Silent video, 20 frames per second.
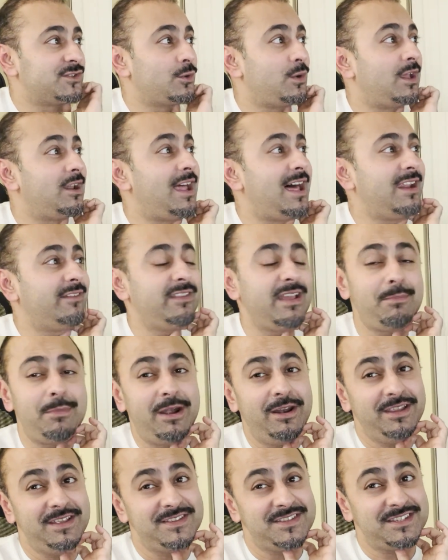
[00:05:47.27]
So a lot of the
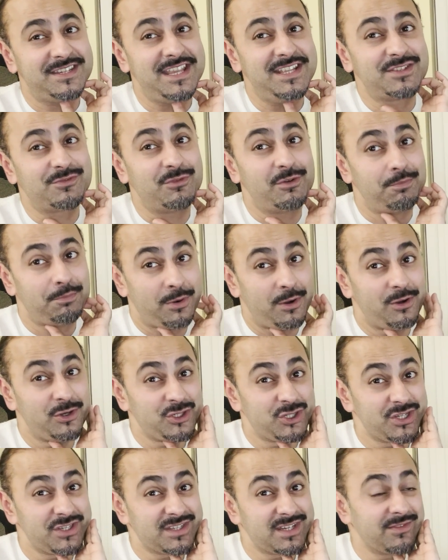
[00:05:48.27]
American states were
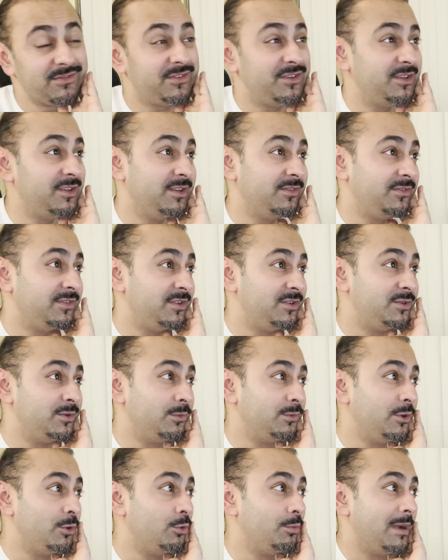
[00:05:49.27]
purchased, if you
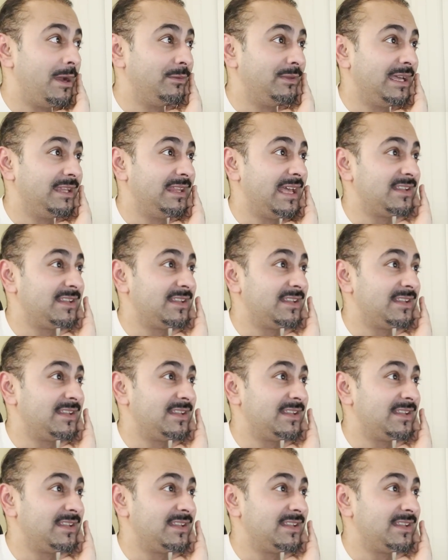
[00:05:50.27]
don't know about that.